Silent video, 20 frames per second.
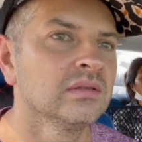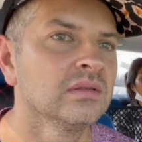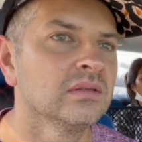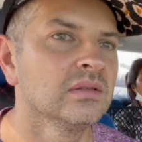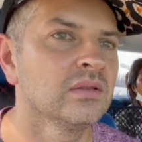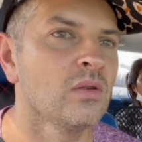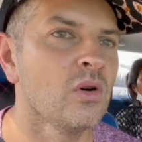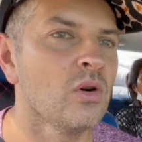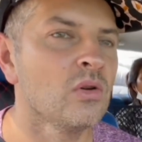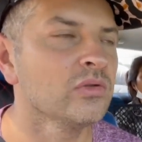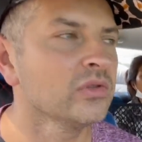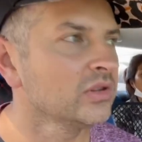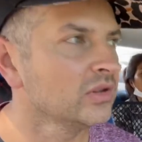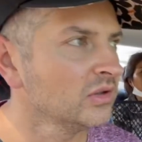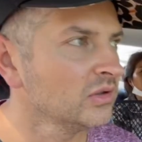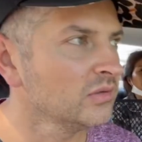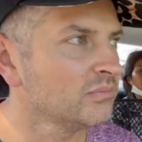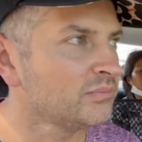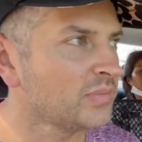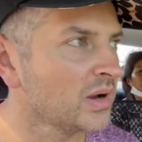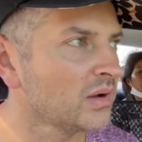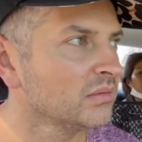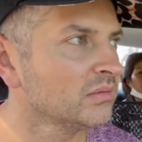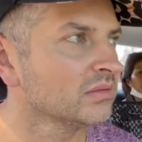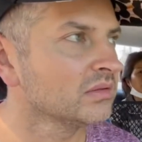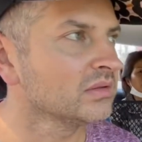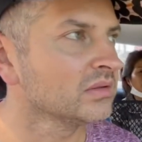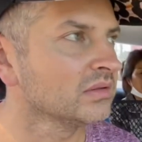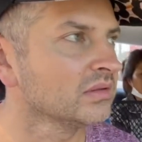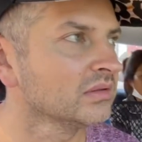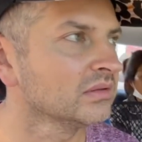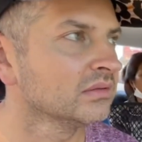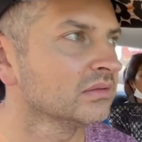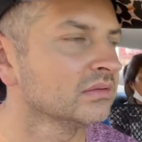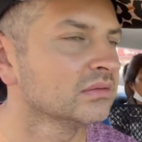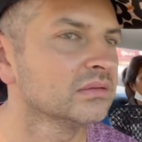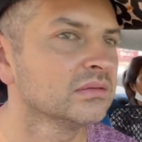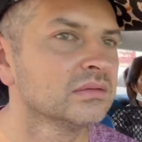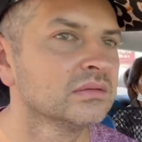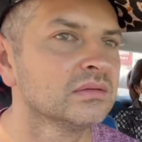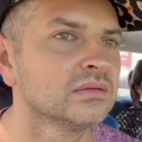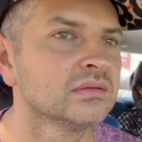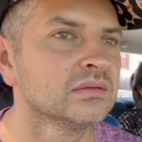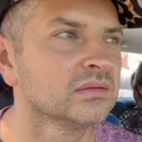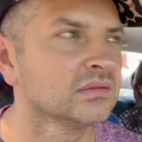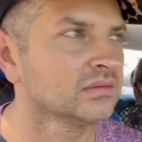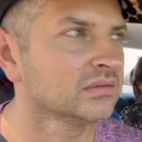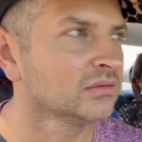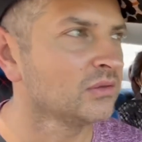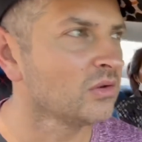But all the new bowls and